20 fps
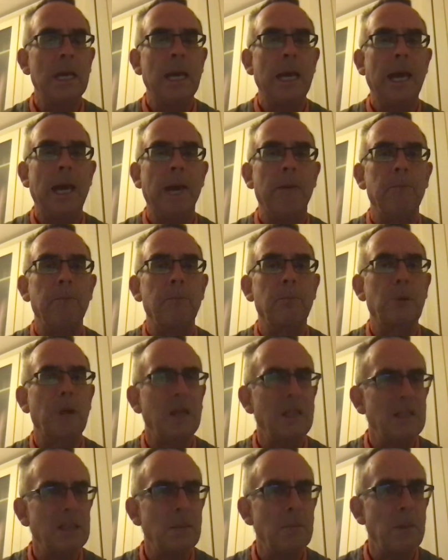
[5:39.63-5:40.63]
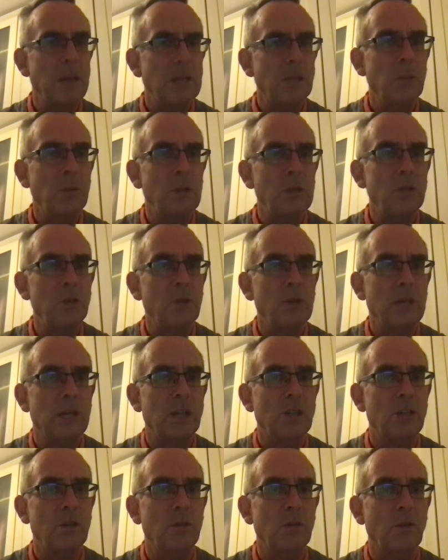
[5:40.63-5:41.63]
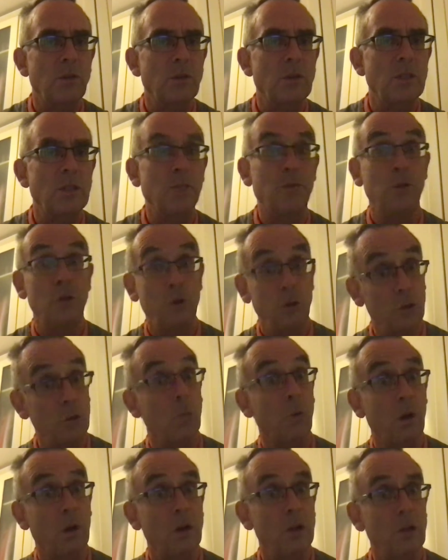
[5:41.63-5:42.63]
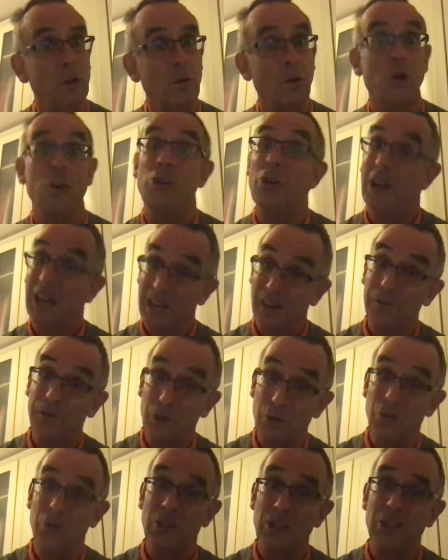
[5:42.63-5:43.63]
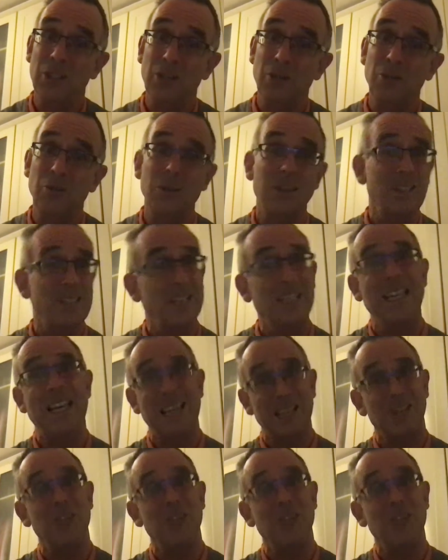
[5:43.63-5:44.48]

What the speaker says: But I think the best way to do it, actually, folks, is for you to work on your own. You have to do this on your own because I can't